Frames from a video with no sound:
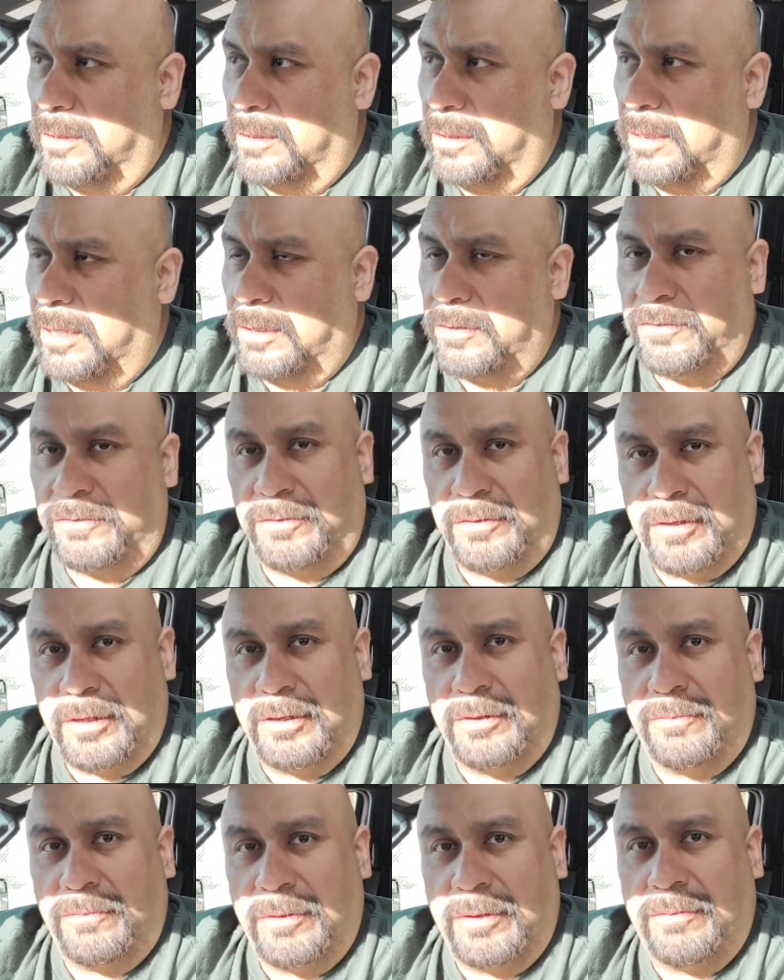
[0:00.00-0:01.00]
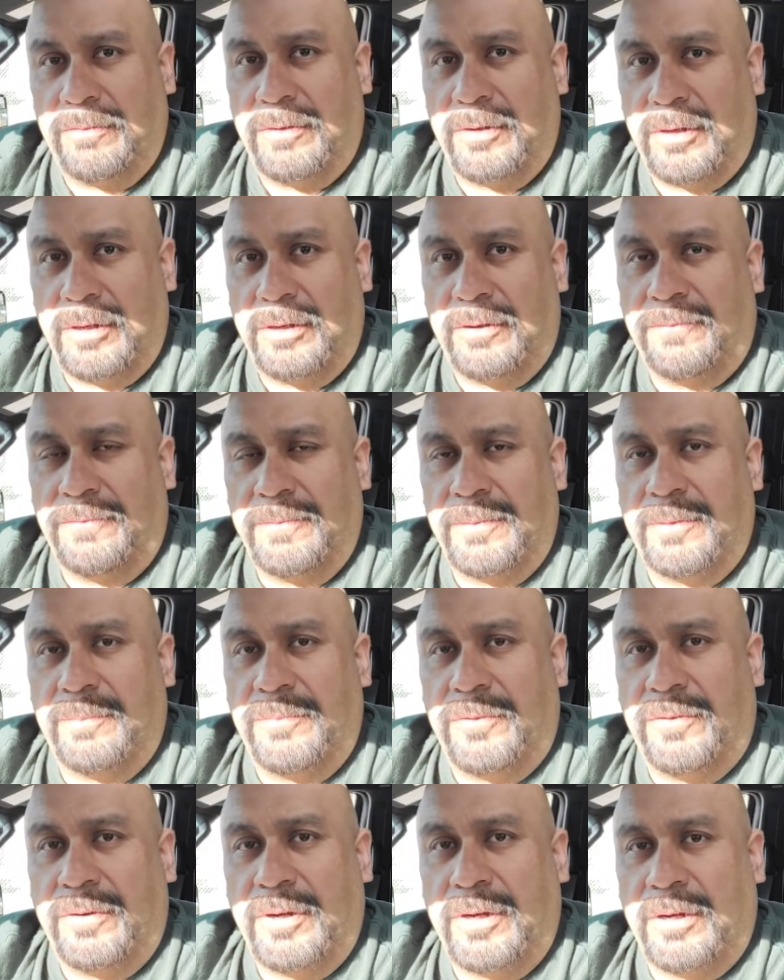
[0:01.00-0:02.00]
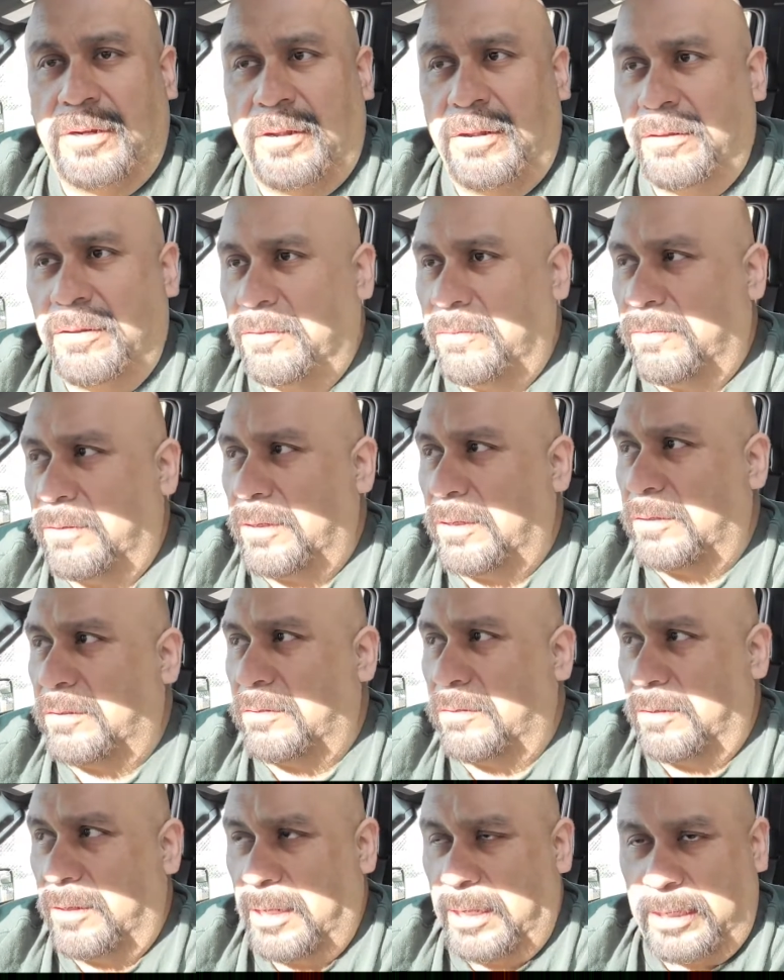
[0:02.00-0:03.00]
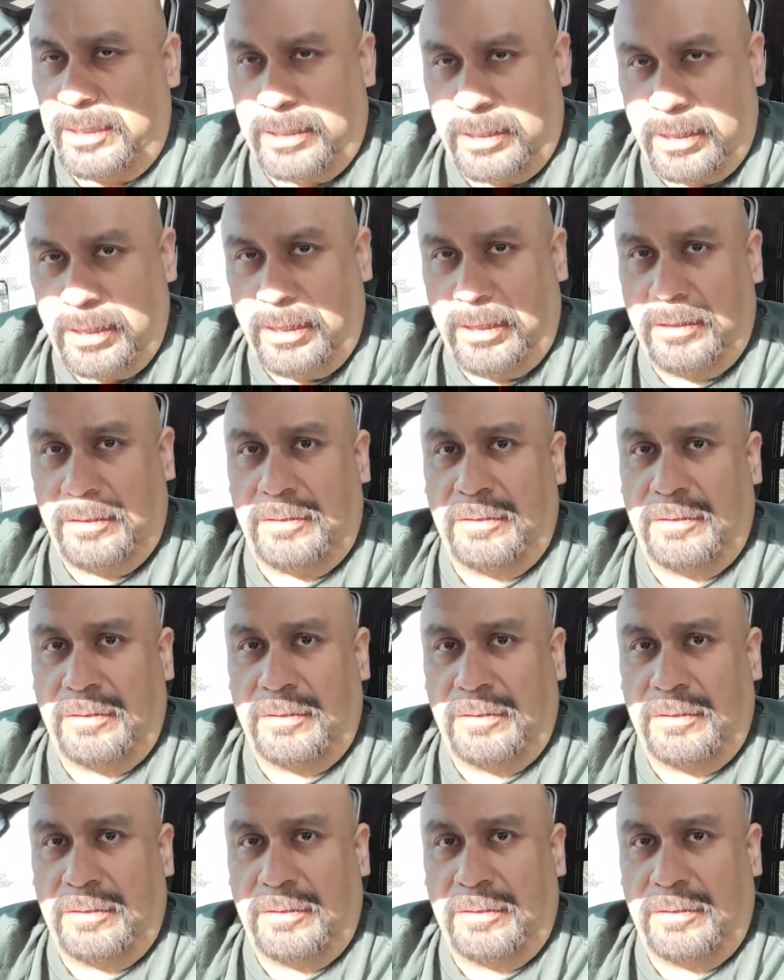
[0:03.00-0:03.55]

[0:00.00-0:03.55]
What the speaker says: yesterday we were here from the morning all the way till late night.